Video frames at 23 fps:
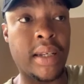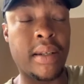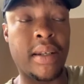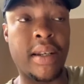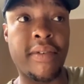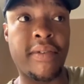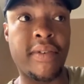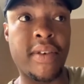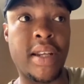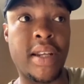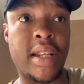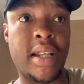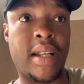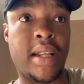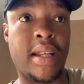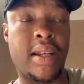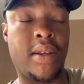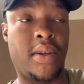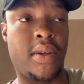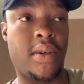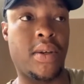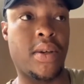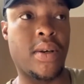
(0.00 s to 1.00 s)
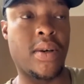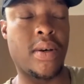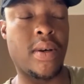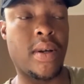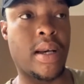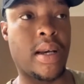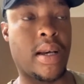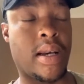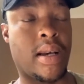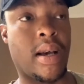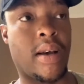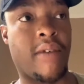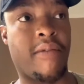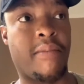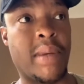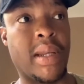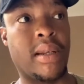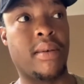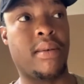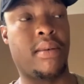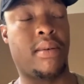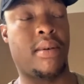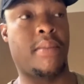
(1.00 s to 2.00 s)
definitely. I've
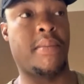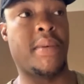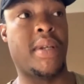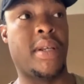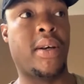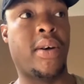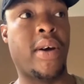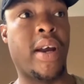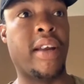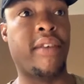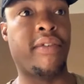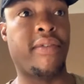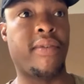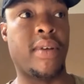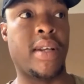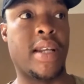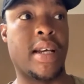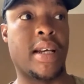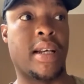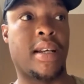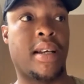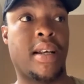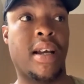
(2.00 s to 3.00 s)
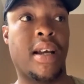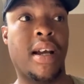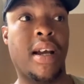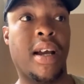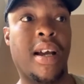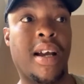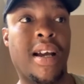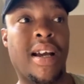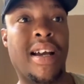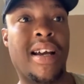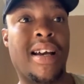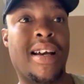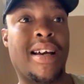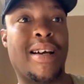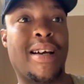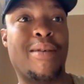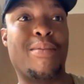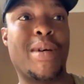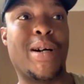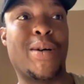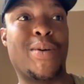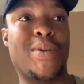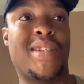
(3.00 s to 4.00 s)
been grateful. Like I
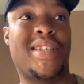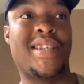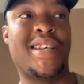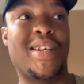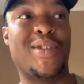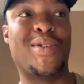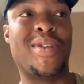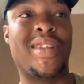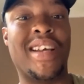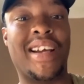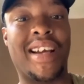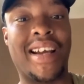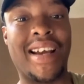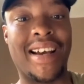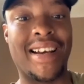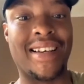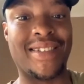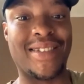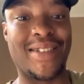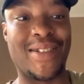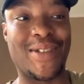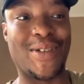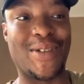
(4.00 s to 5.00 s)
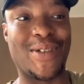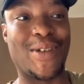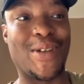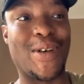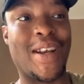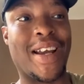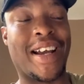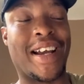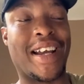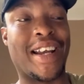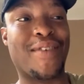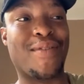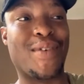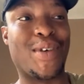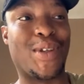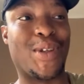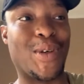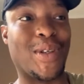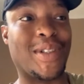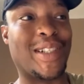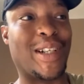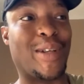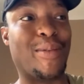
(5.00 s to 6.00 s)
was saying to the guys, I never
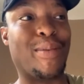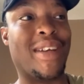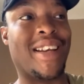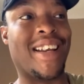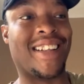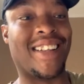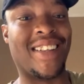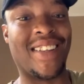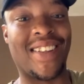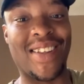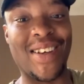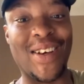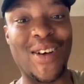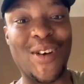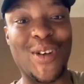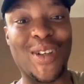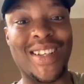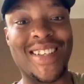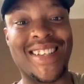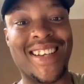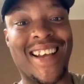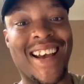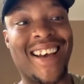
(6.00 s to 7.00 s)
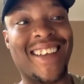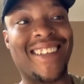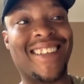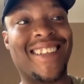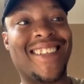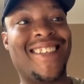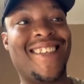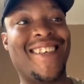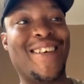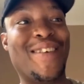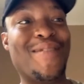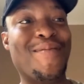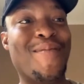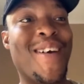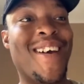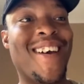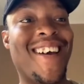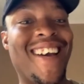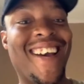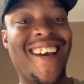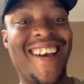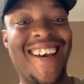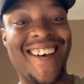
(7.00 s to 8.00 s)
thought I'll be like the third oldest guy in the team.
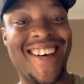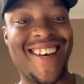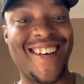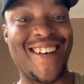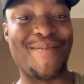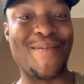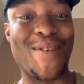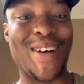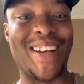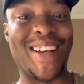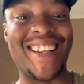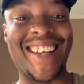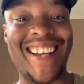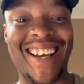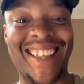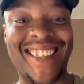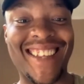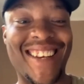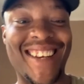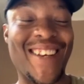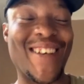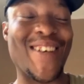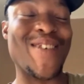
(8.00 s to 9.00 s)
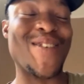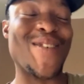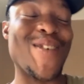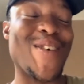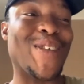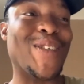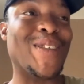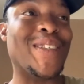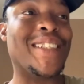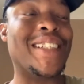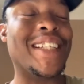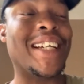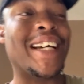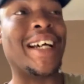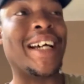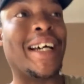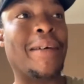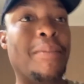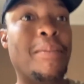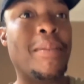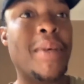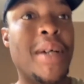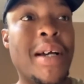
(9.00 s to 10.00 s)
And I'm only like 30 years old.
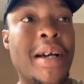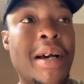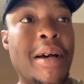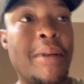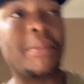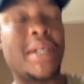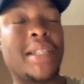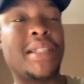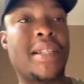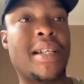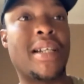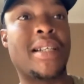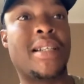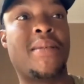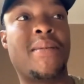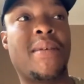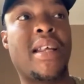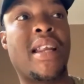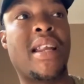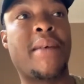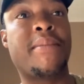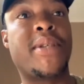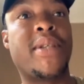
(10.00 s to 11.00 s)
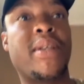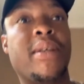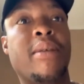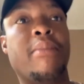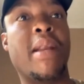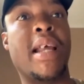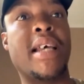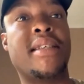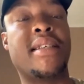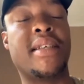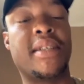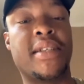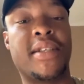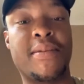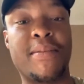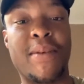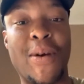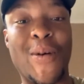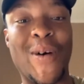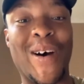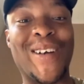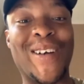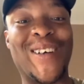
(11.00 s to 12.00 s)
But it's been an absolute blessing, to be
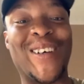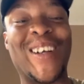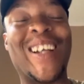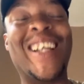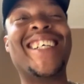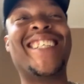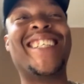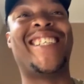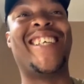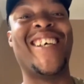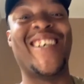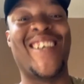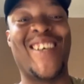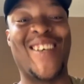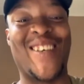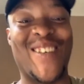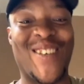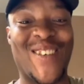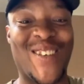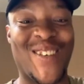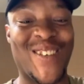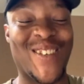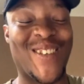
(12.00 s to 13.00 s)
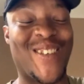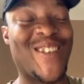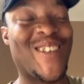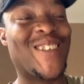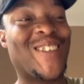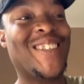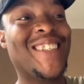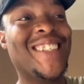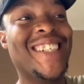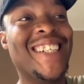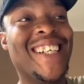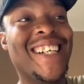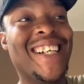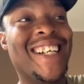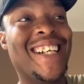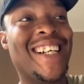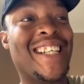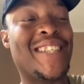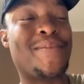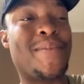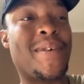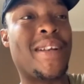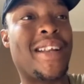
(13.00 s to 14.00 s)
quite honest.
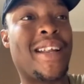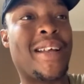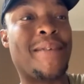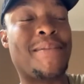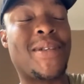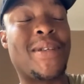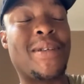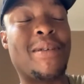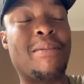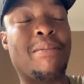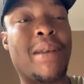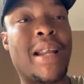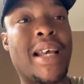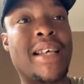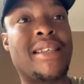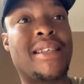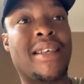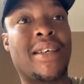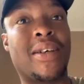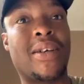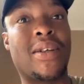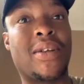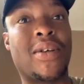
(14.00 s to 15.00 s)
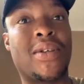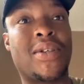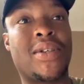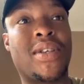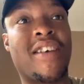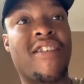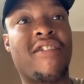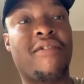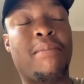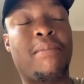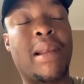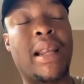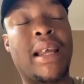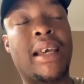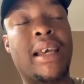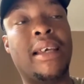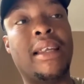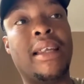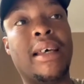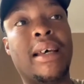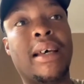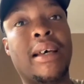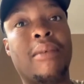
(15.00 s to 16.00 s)
It's been an absolute blessing, to have
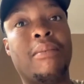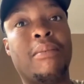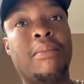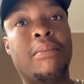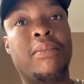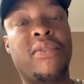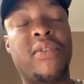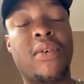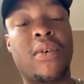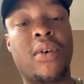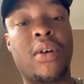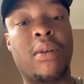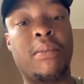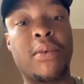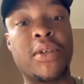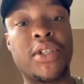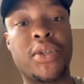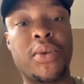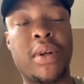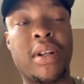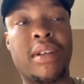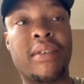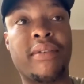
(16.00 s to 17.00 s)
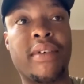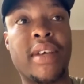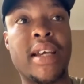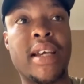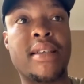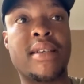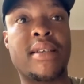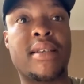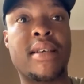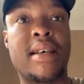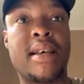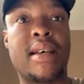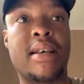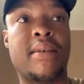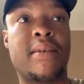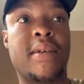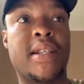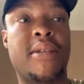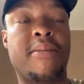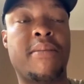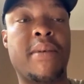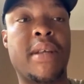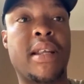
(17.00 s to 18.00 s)
played for almost 12 years.
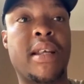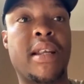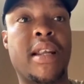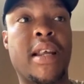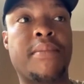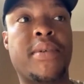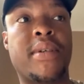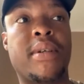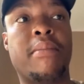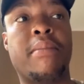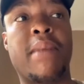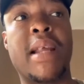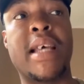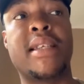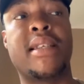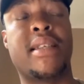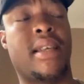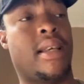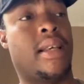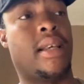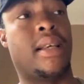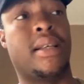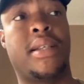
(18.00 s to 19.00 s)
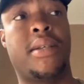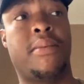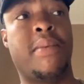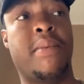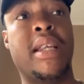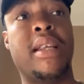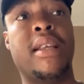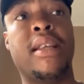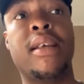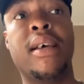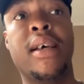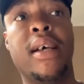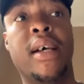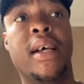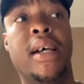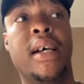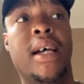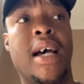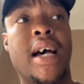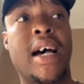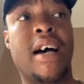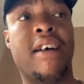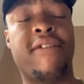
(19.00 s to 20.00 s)
It's been an absolute blessing. It's been
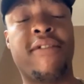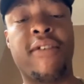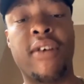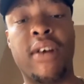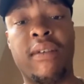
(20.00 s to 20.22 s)
full